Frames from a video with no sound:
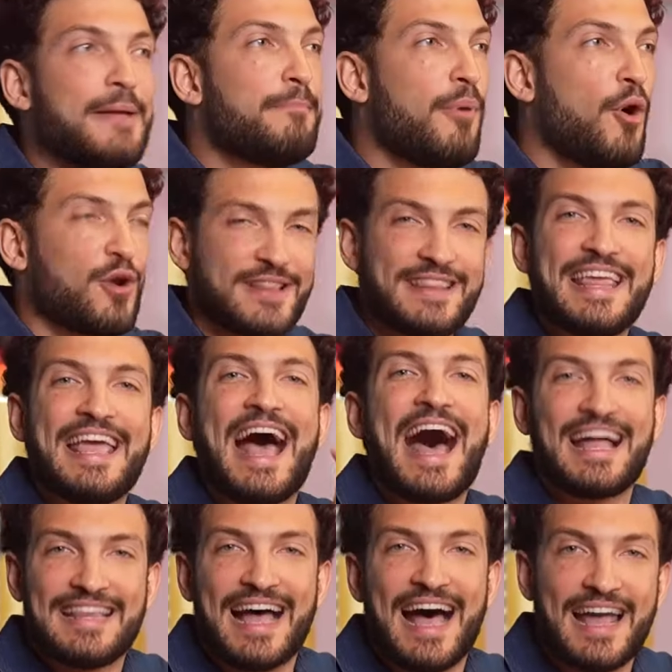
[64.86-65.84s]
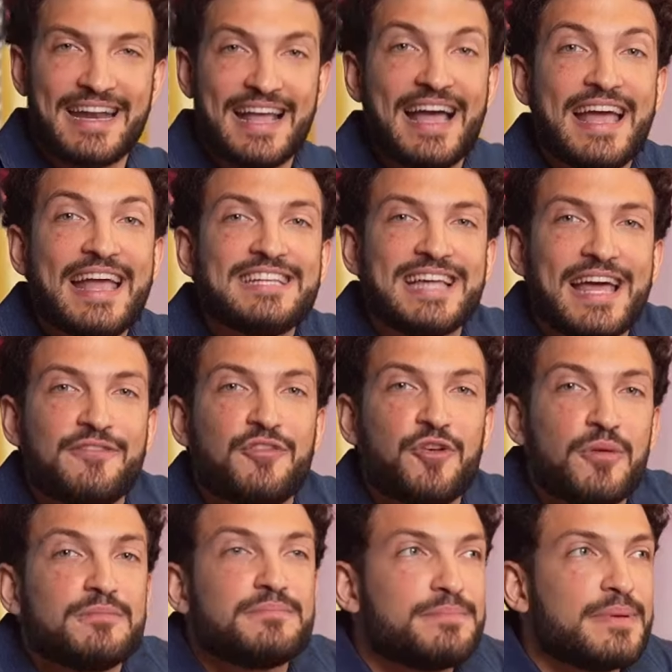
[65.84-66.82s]
those are air curtains, and they're
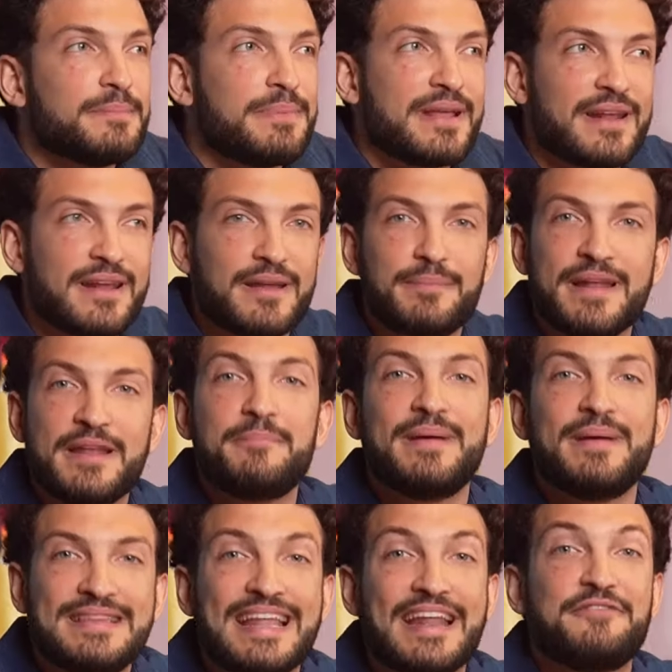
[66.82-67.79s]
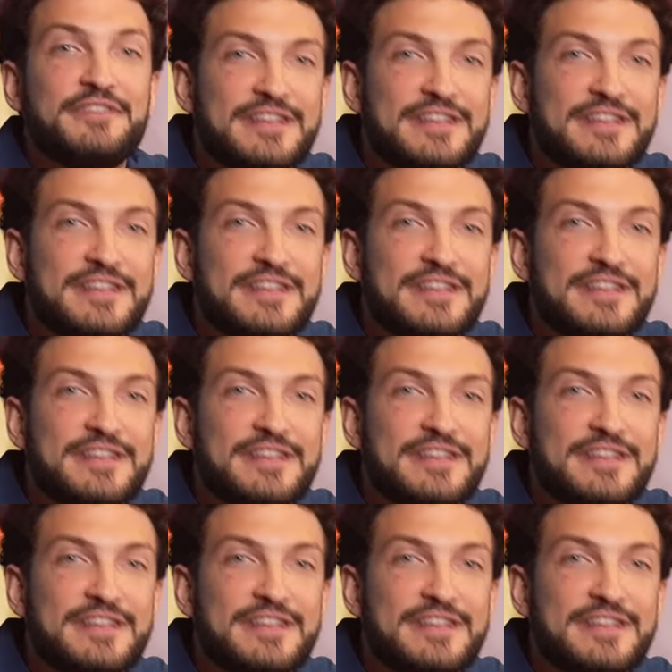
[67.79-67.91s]
used to physically prevent